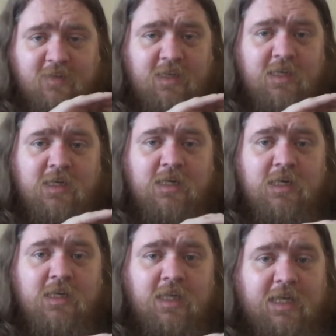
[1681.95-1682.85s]
the
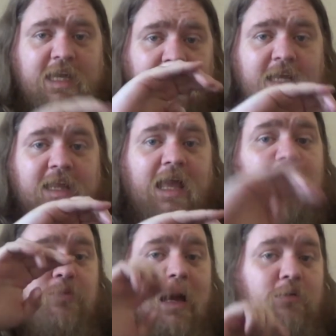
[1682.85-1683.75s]
kick that
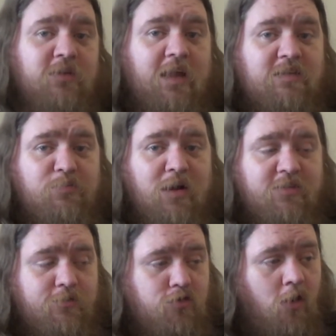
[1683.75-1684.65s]
gets me out of that
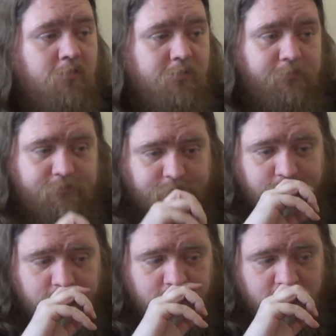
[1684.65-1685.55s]
depressive trough.
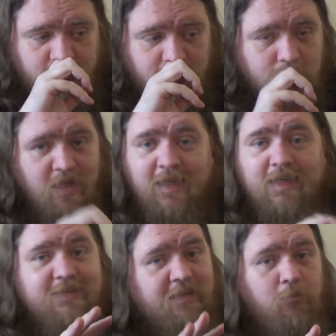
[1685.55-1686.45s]

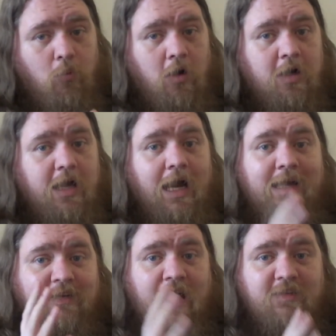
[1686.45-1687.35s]
Didn't work. I
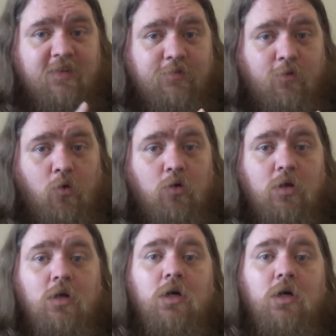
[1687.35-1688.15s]
had a nasty fall.